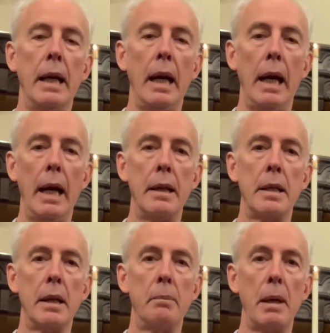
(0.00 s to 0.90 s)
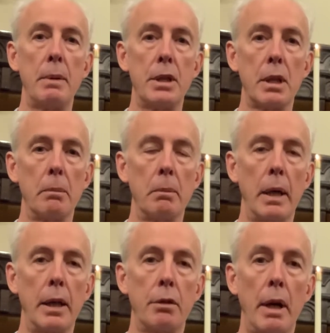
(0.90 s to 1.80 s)
and uh, maybe some
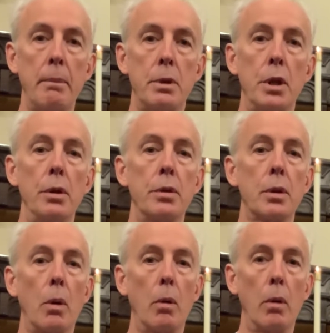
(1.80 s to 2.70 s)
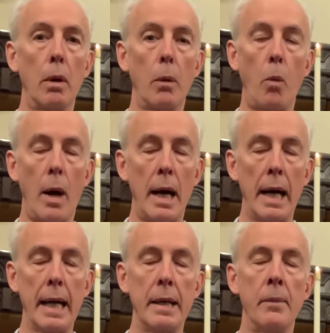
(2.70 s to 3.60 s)
grape juice or
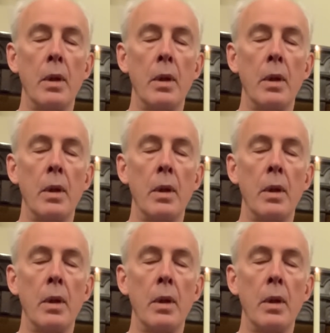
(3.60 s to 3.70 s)
wine